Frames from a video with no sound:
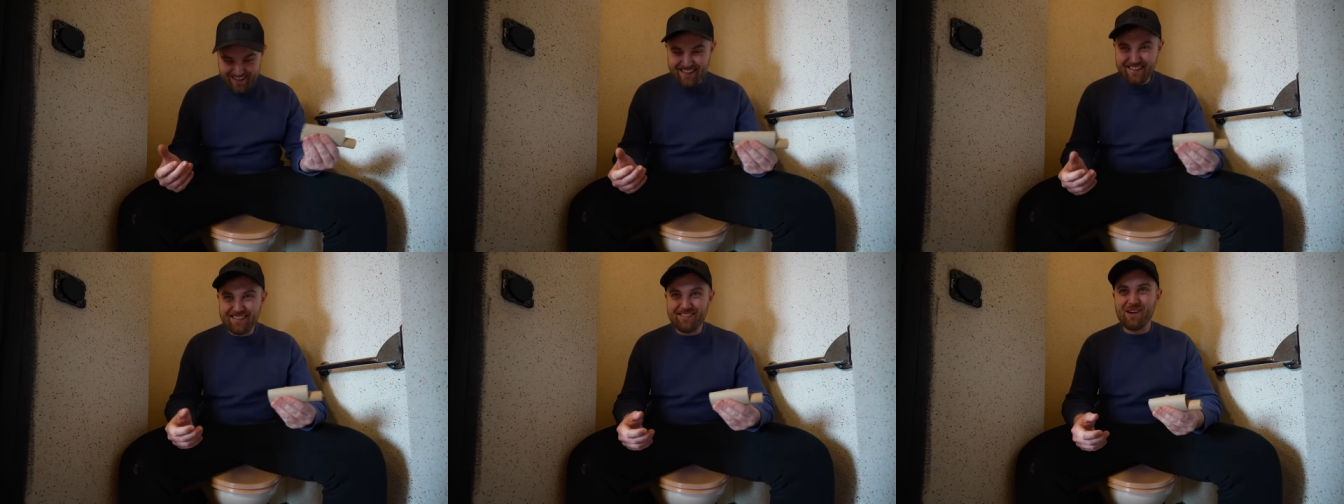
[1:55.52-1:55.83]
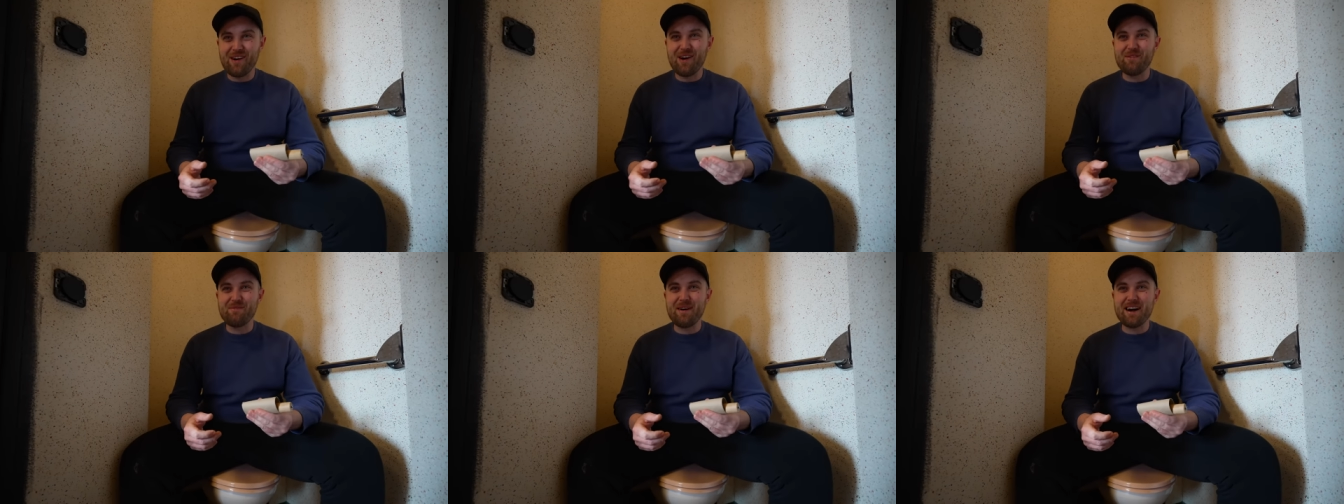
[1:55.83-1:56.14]

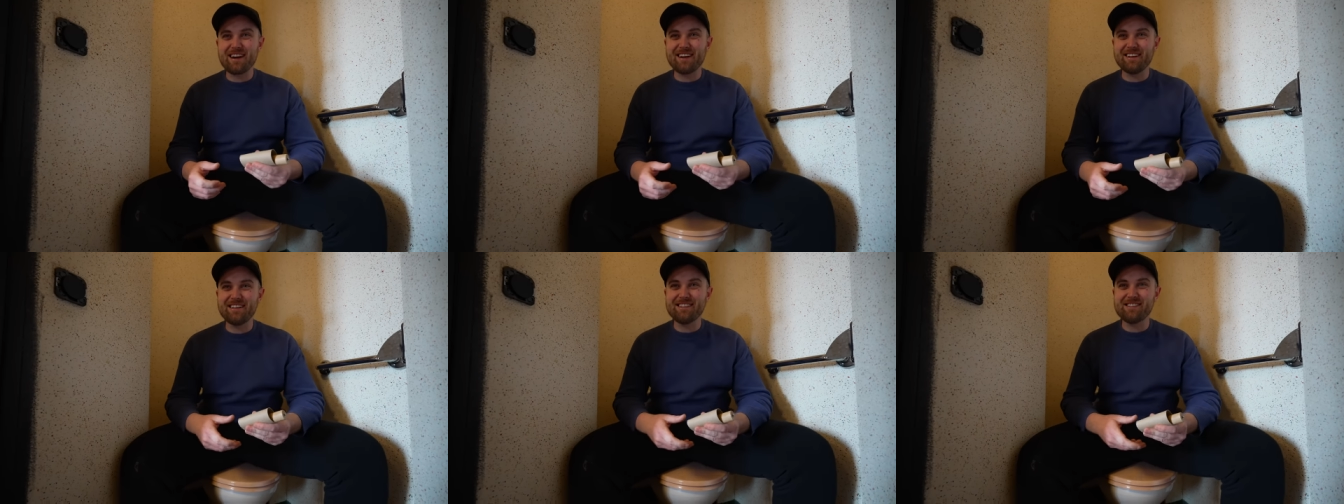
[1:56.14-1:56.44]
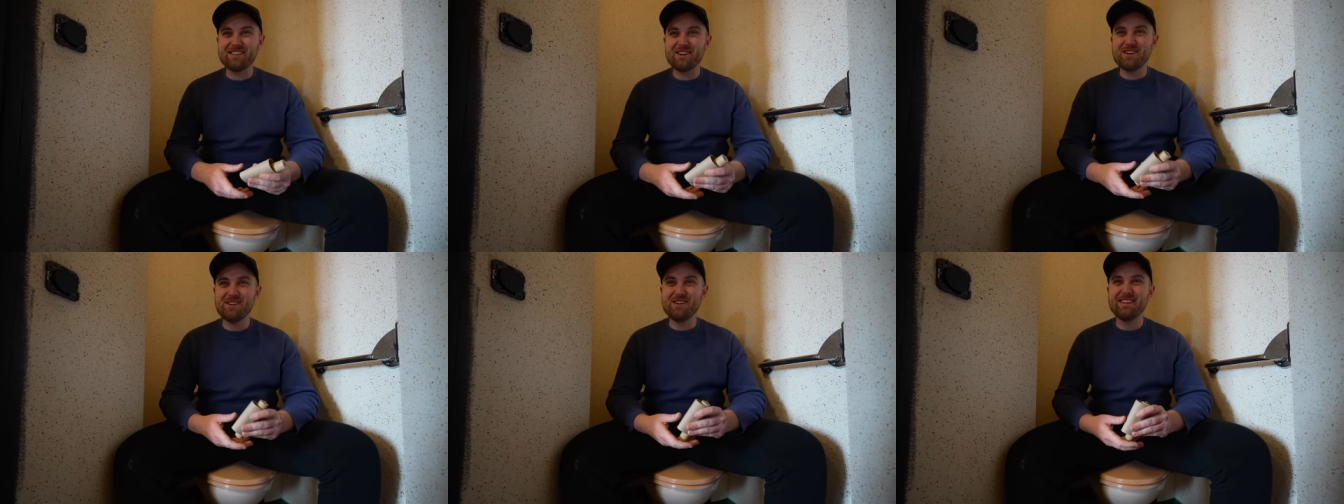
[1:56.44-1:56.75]
what am I going
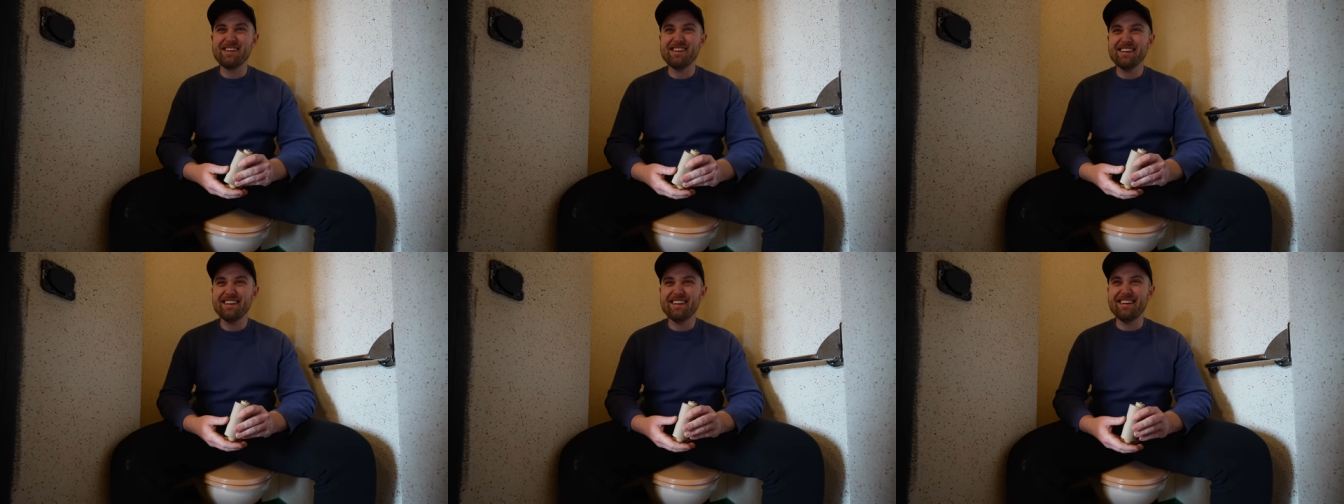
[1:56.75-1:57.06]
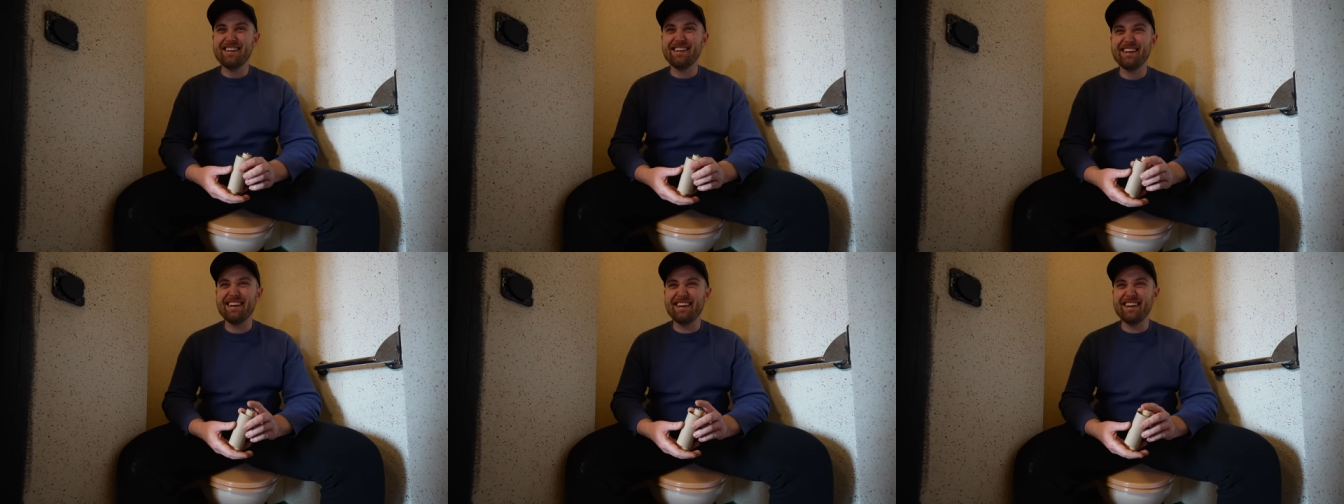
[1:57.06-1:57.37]
to do?
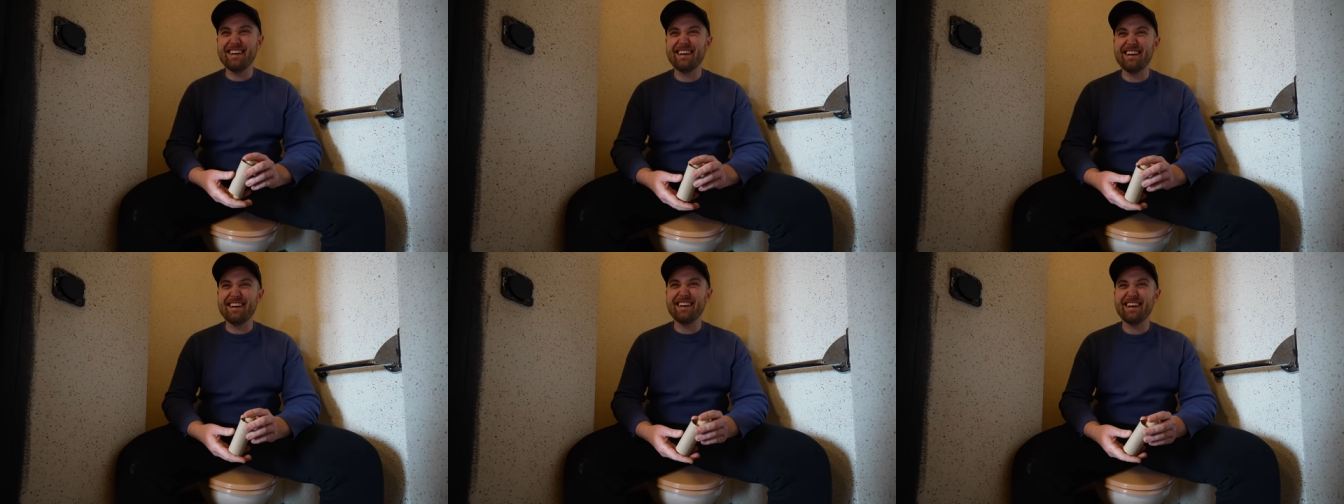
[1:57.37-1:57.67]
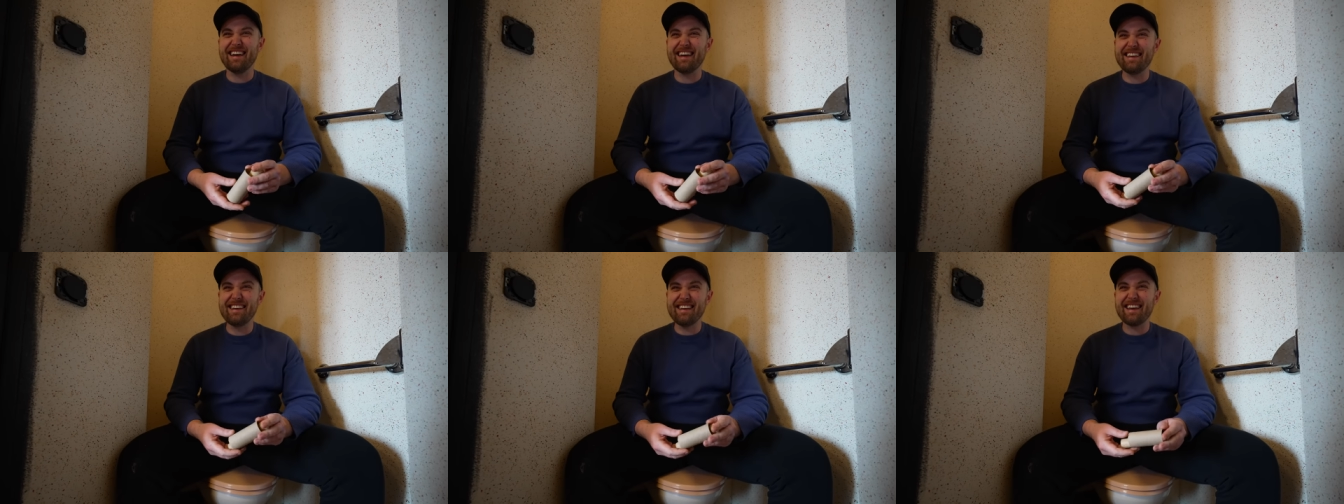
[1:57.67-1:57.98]

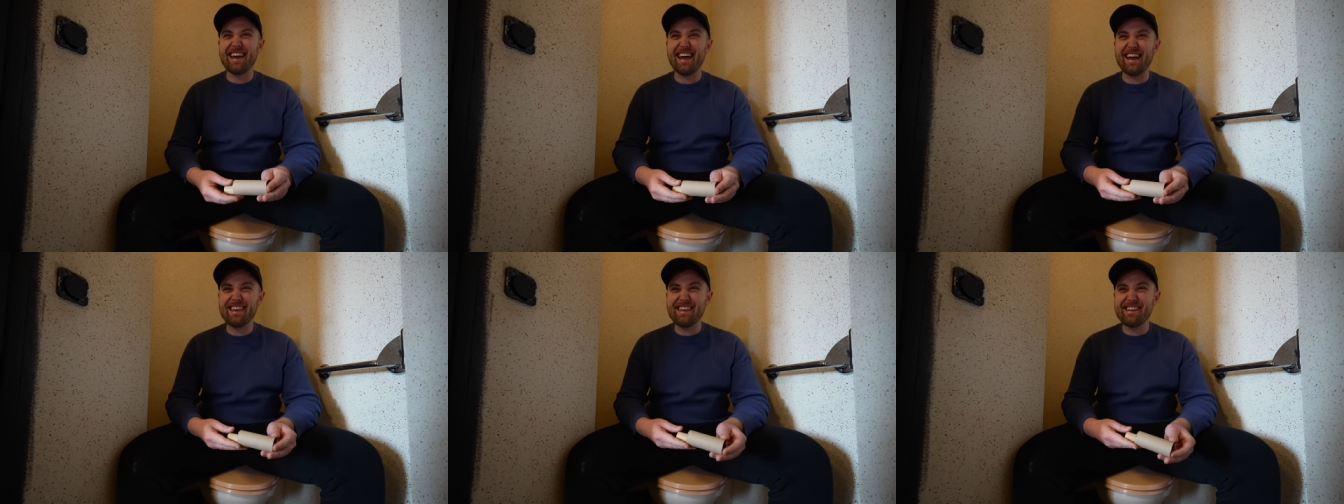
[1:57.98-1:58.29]
Are